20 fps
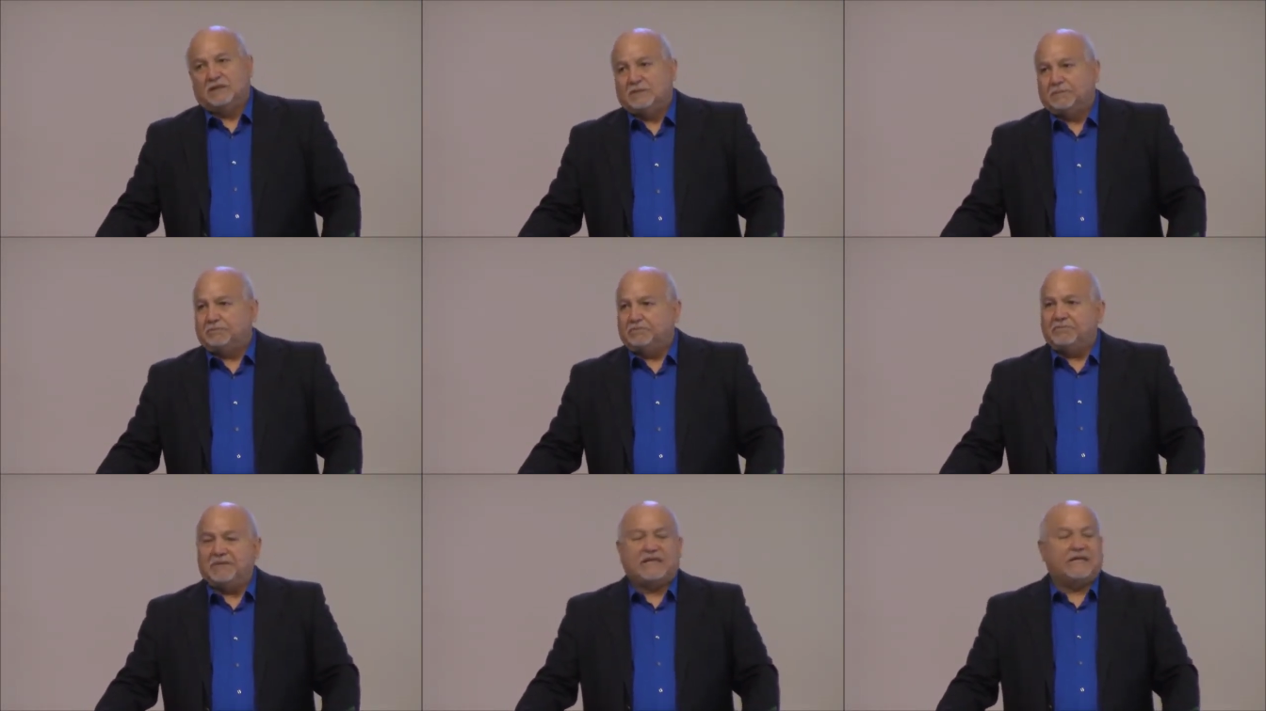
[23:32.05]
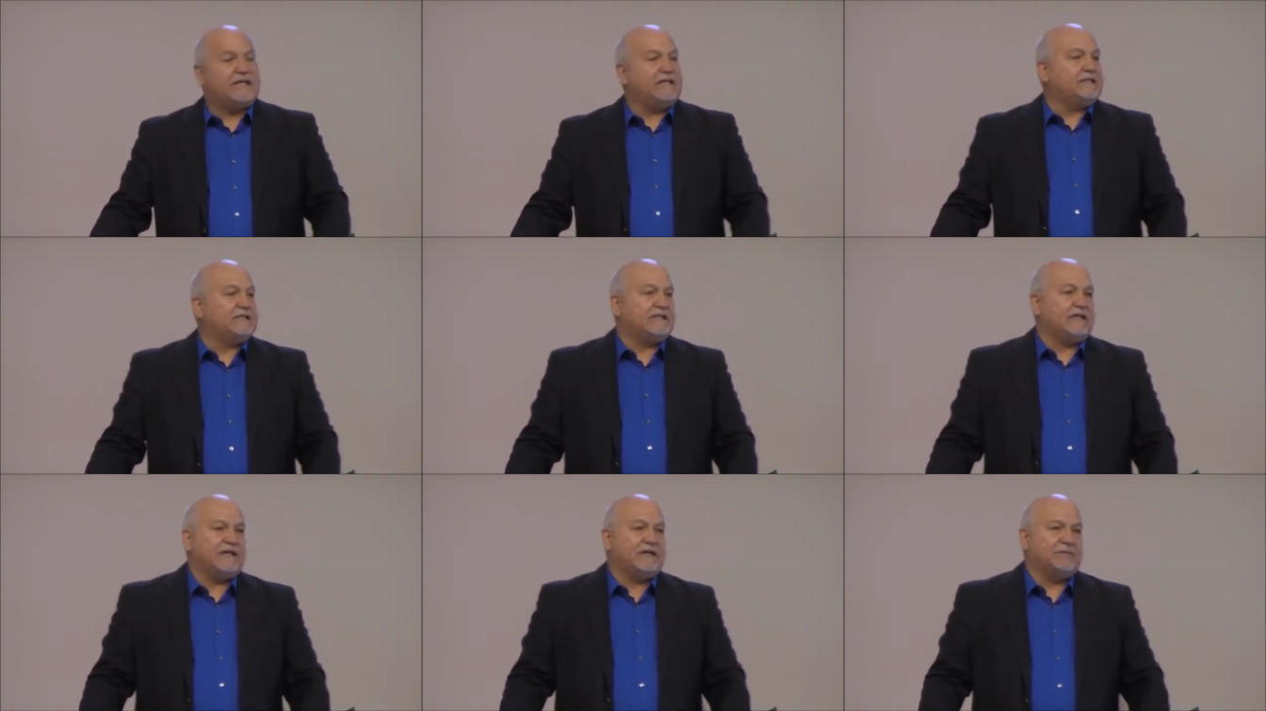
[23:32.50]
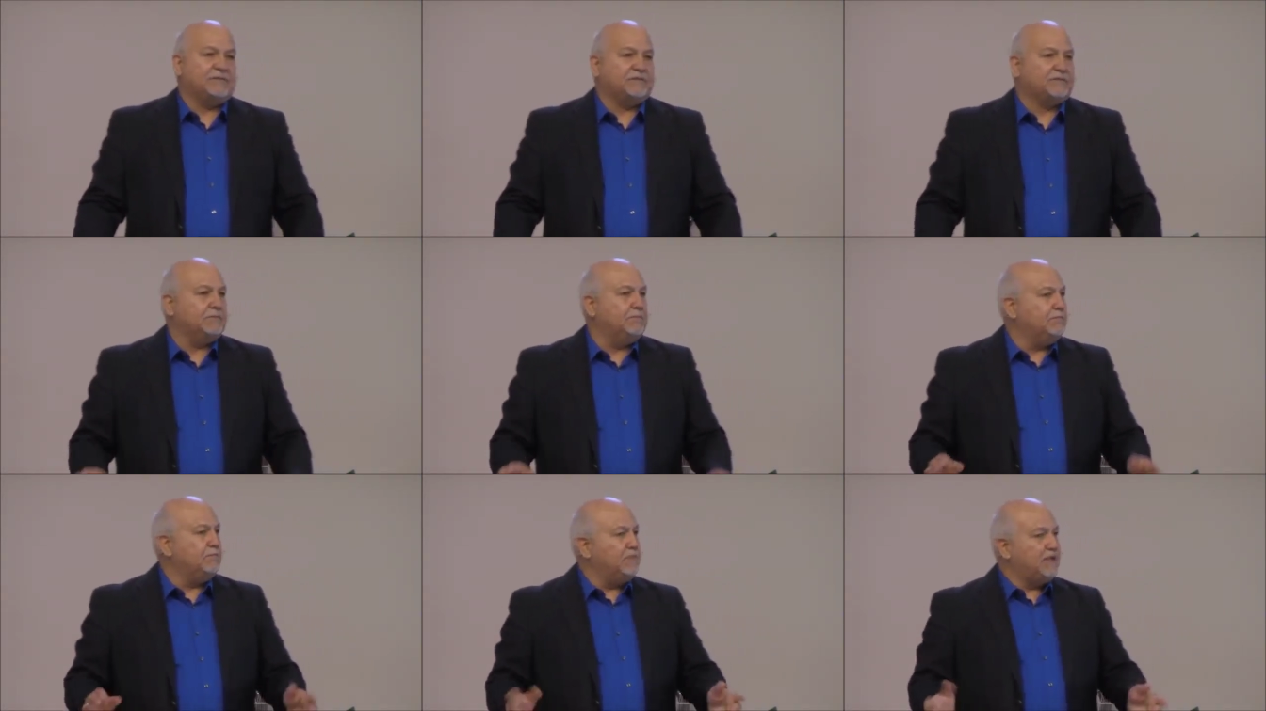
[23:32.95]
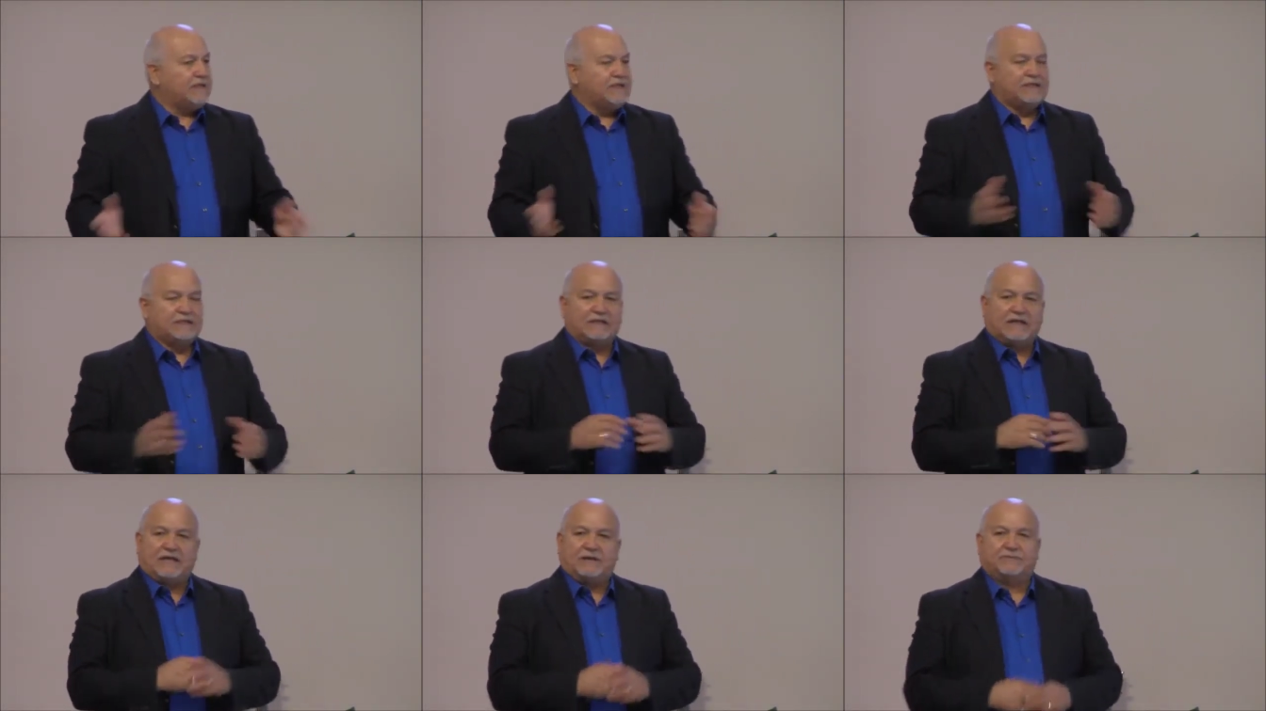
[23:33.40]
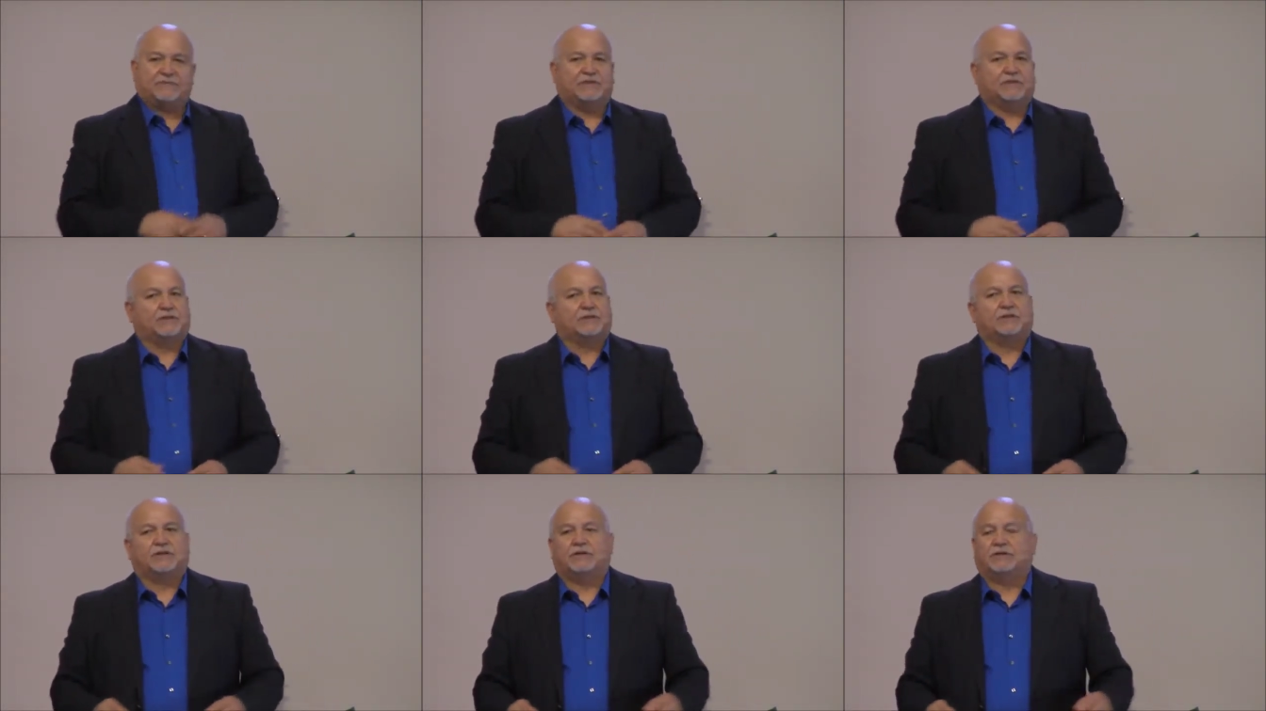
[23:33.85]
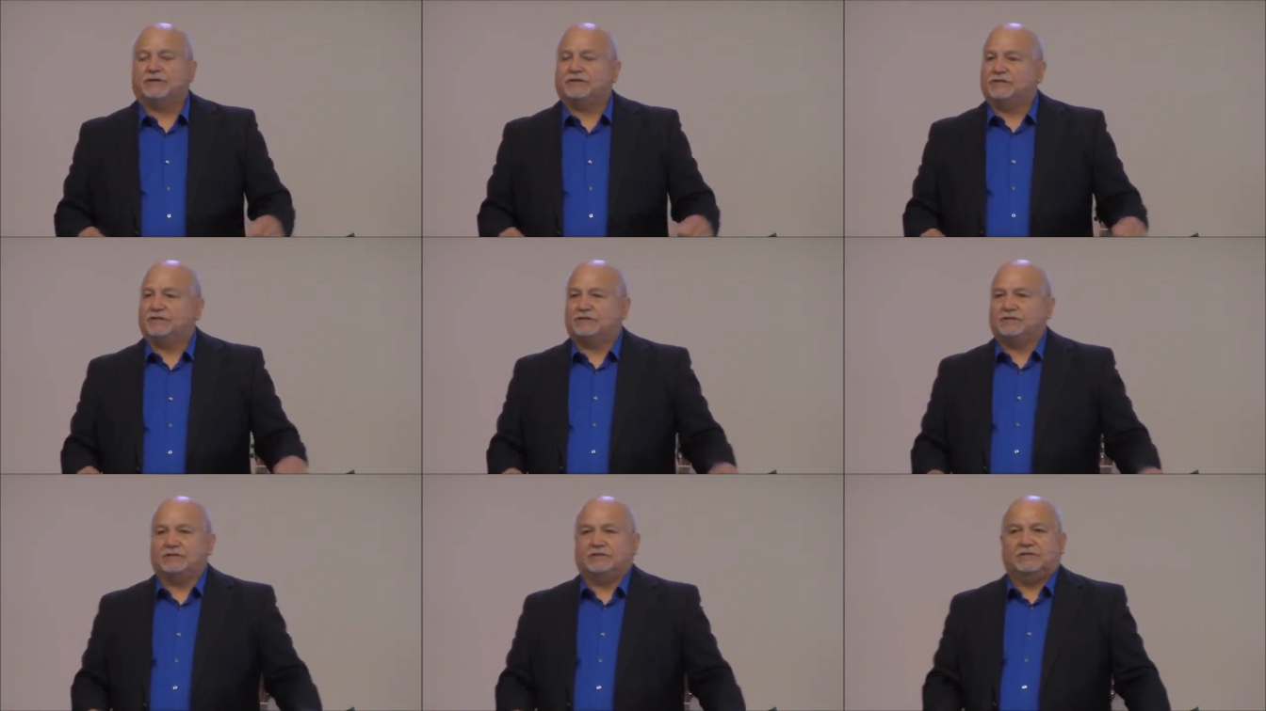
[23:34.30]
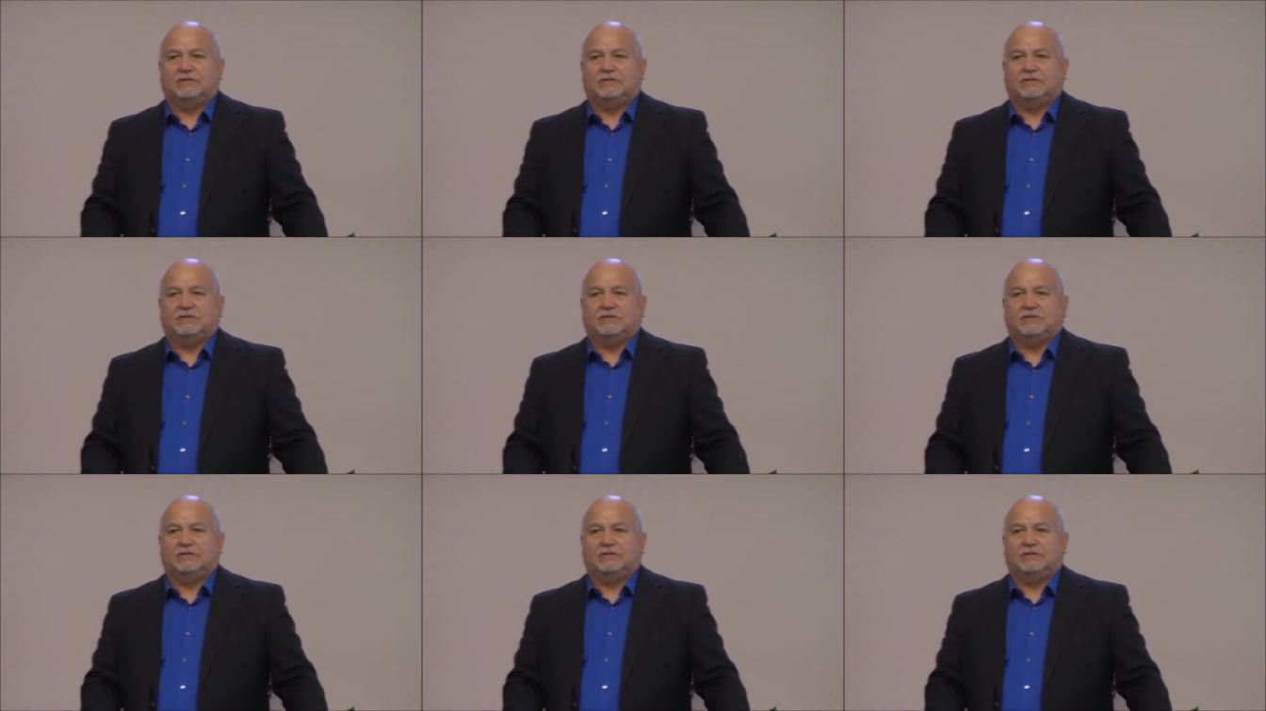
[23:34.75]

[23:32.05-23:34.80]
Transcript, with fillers: many times, many times encouraged